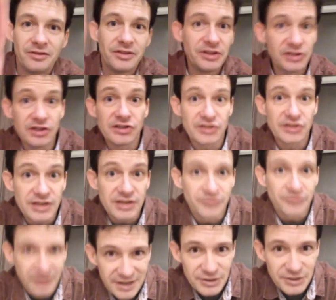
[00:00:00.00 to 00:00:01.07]
This is his
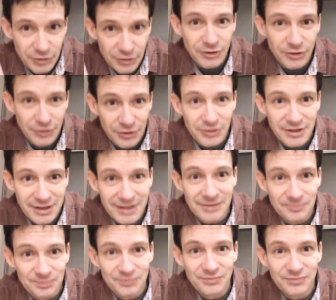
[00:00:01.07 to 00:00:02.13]
video,
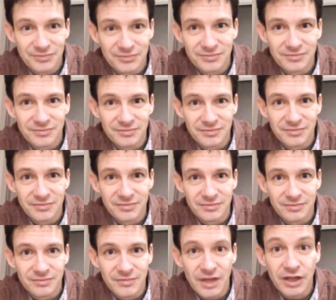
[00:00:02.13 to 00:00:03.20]
okay?
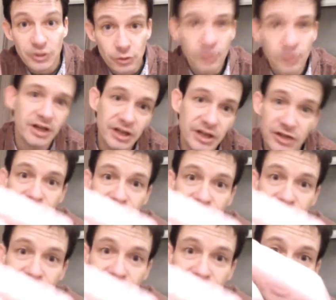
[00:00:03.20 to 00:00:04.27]
Are you
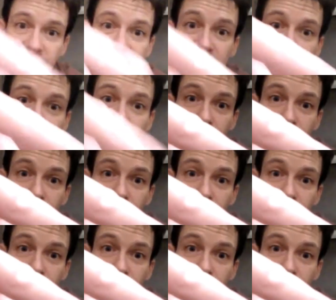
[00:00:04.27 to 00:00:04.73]
still here?